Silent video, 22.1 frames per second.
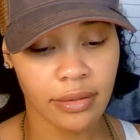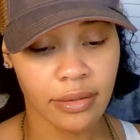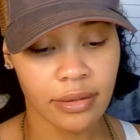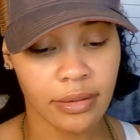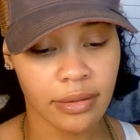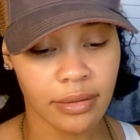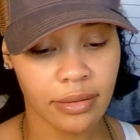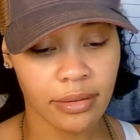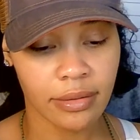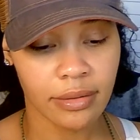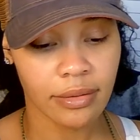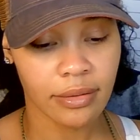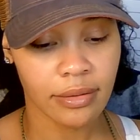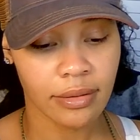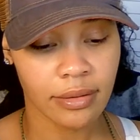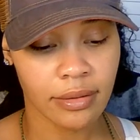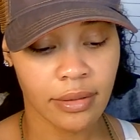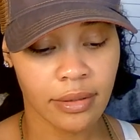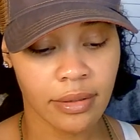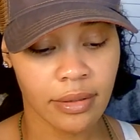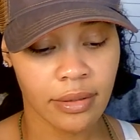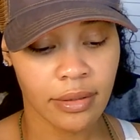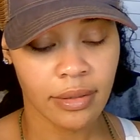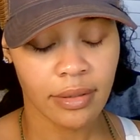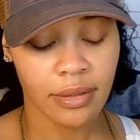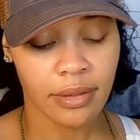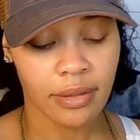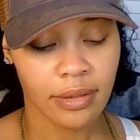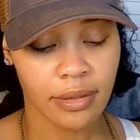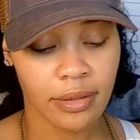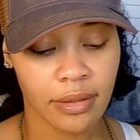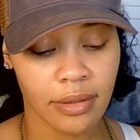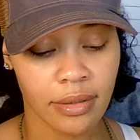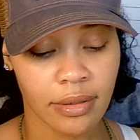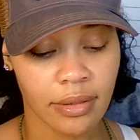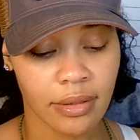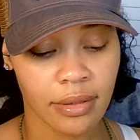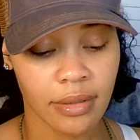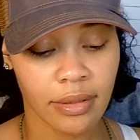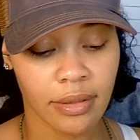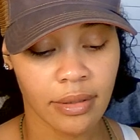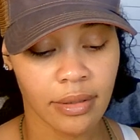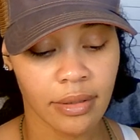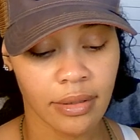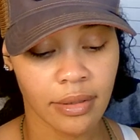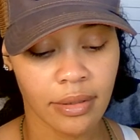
(silence)